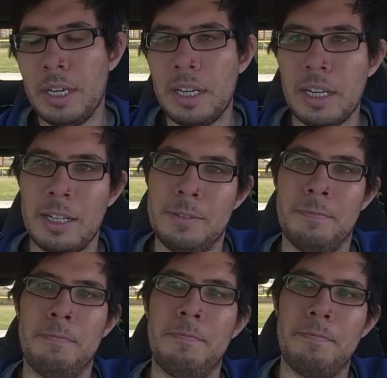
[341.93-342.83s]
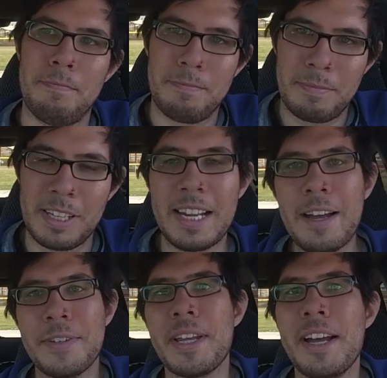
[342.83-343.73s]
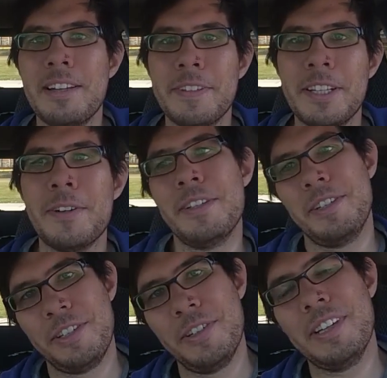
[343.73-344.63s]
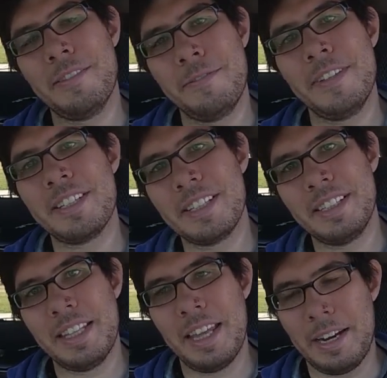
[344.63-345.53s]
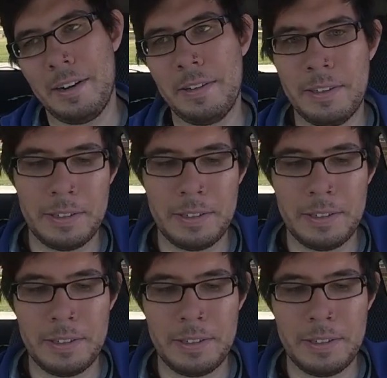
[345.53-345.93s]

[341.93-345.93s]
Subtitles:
The downside of it, though, is you're still not physically there.